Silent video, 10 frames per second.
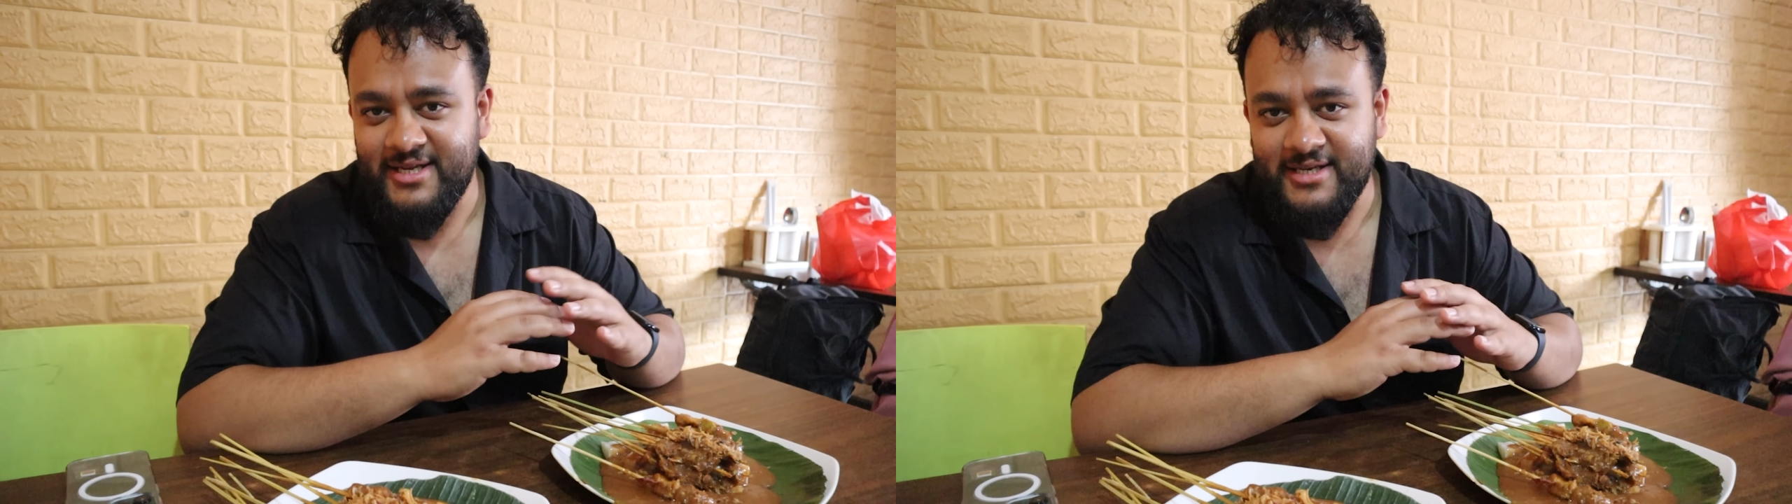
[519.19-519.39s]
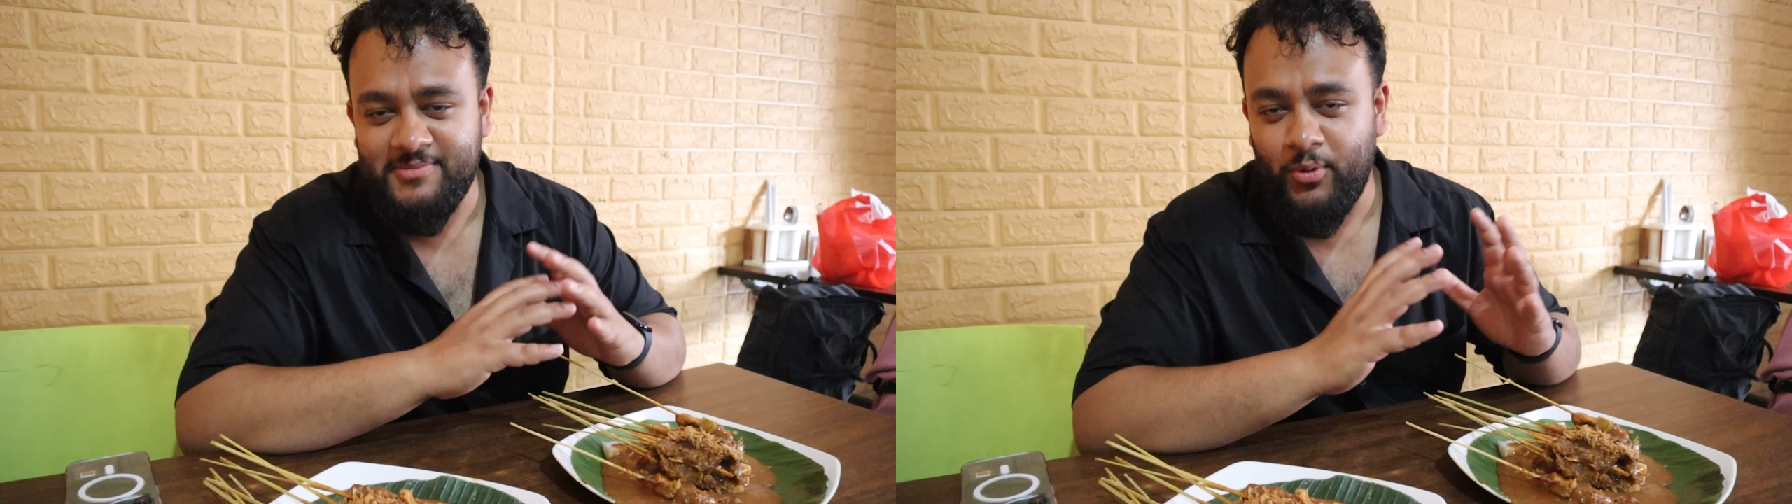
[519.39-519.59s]

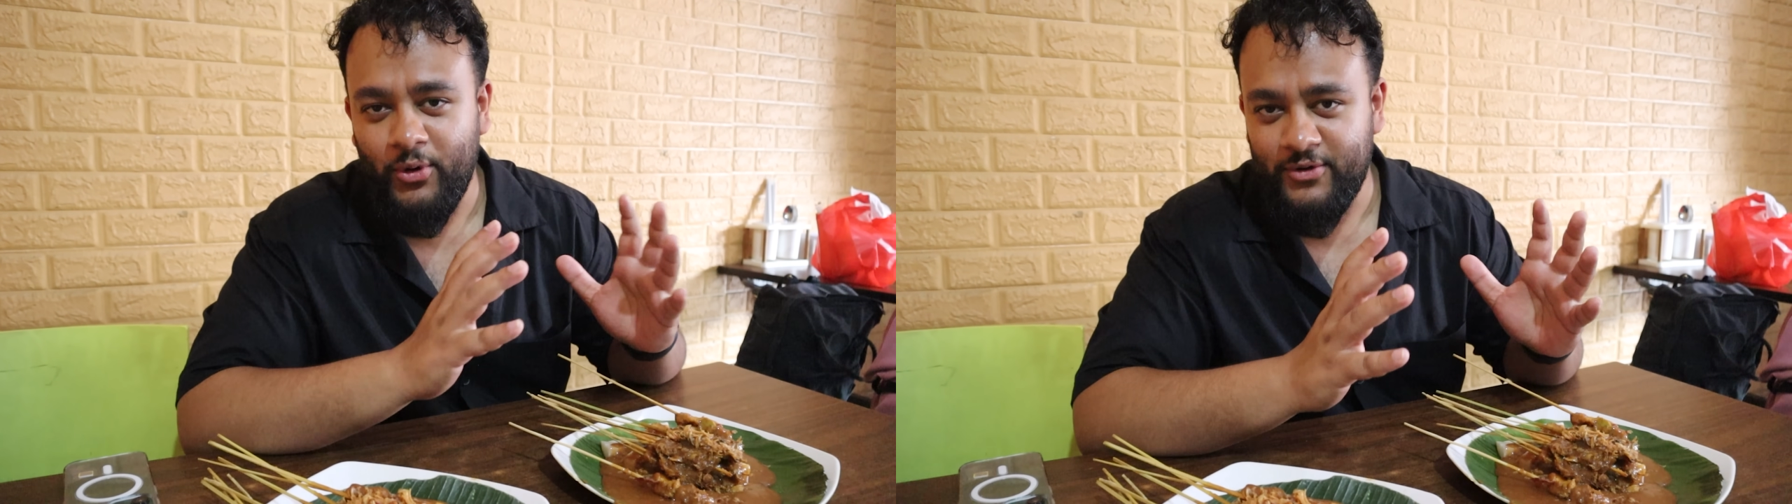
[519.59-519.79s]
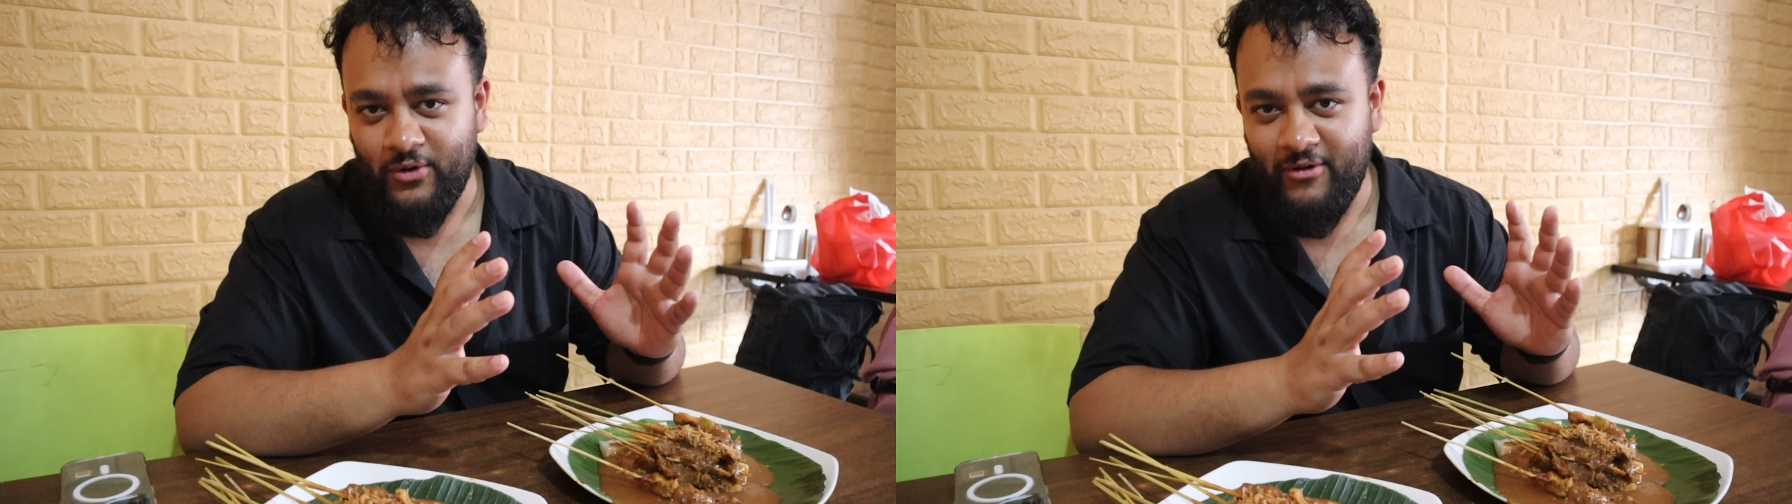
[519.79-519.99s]
and
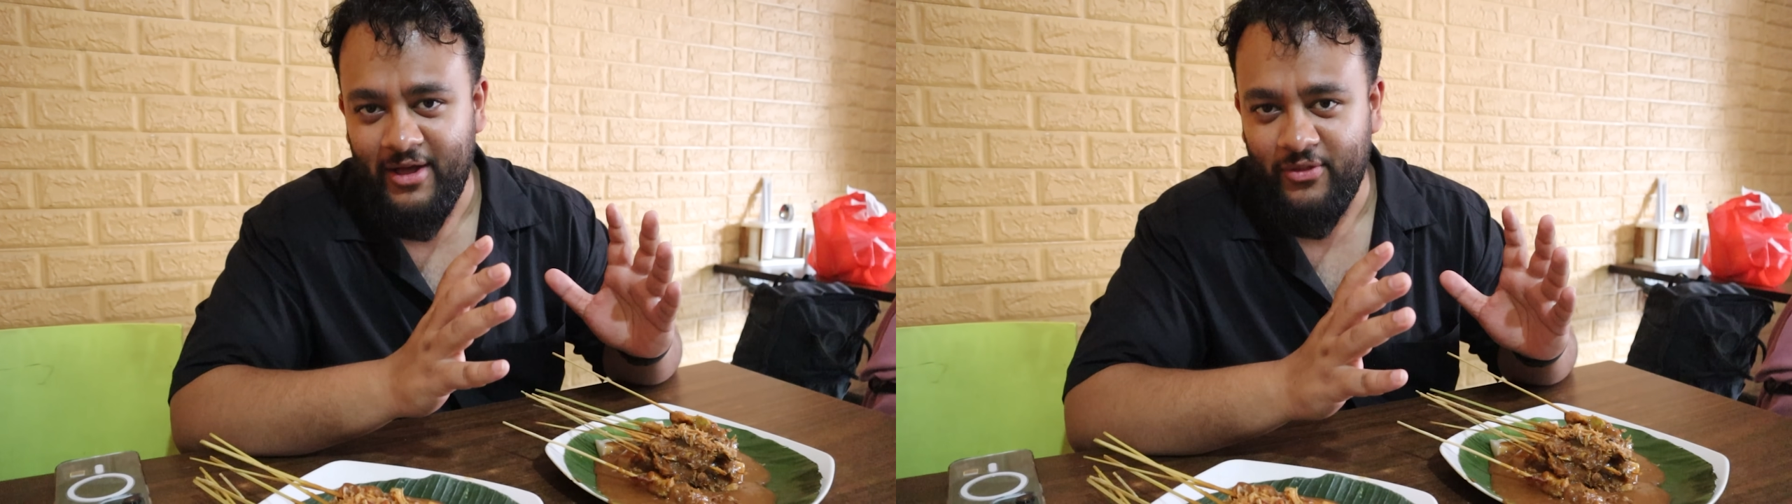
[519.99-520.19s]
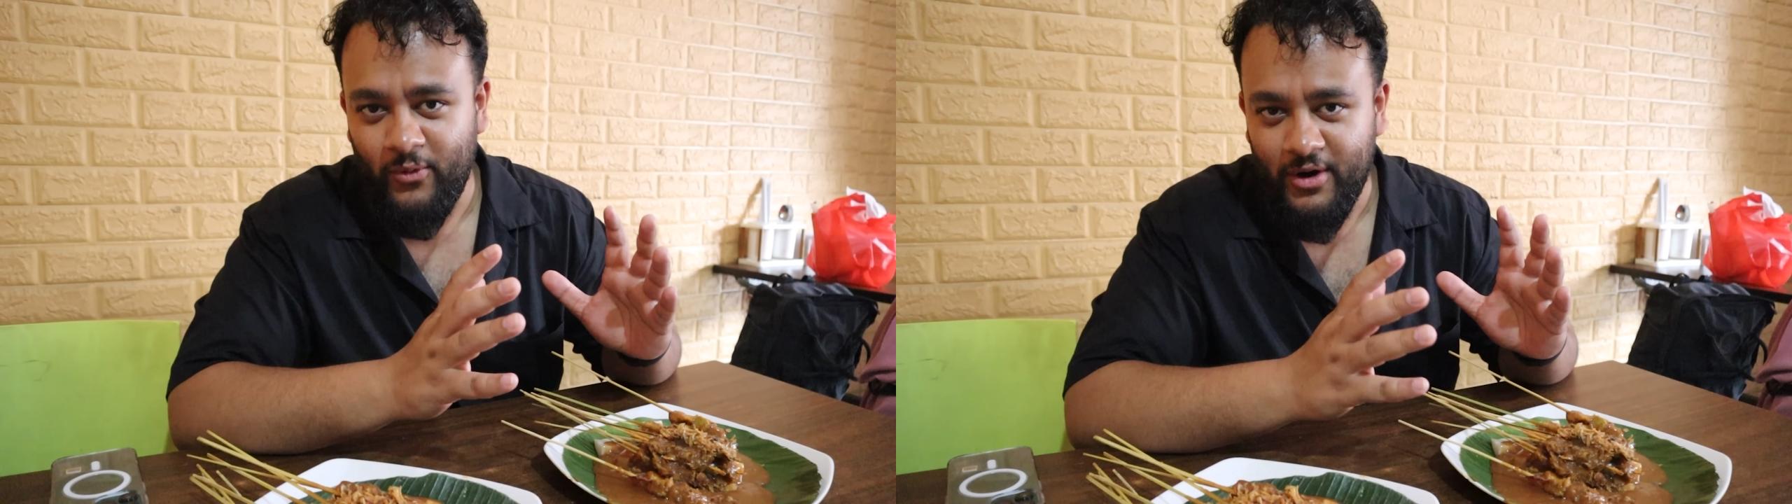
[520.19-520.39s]
exported all
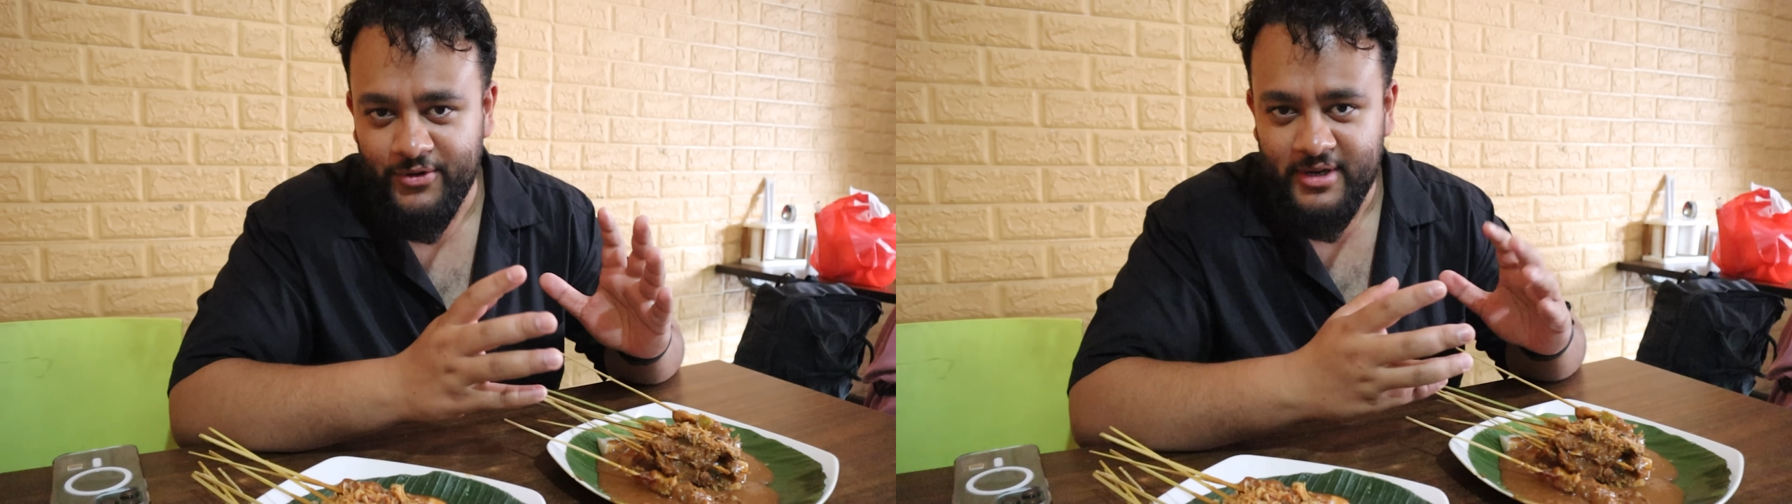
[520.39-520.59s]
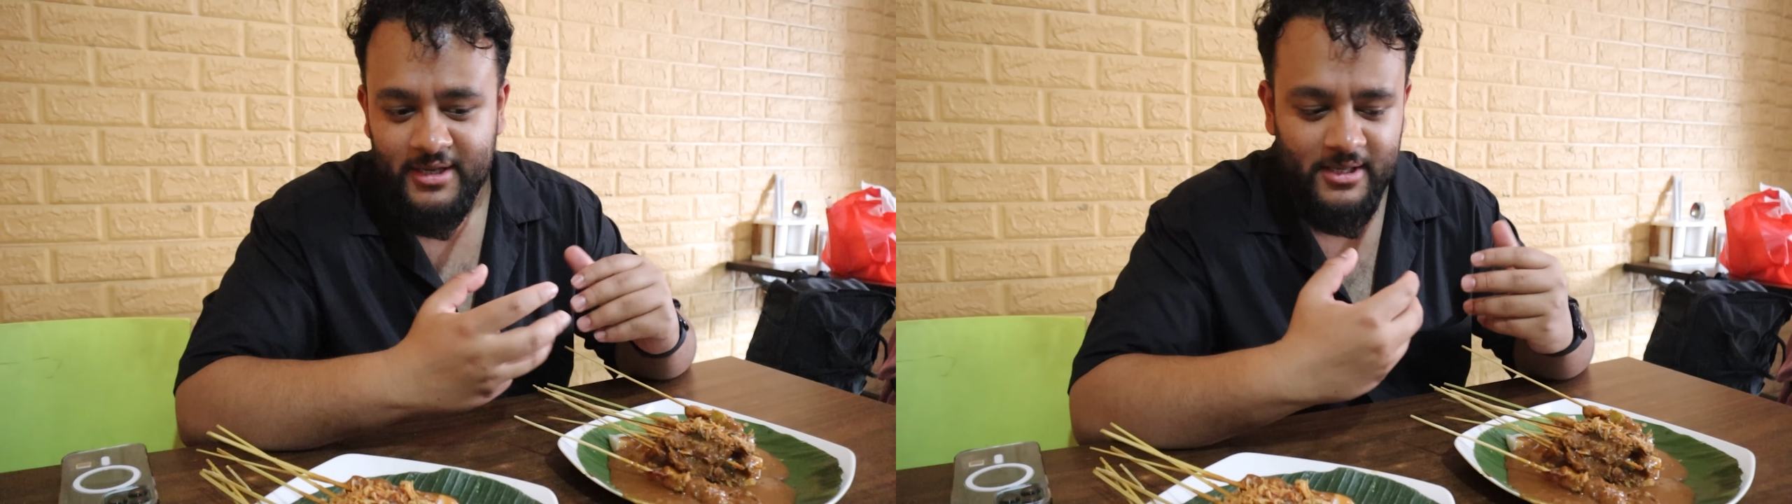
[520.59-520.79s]
around the world,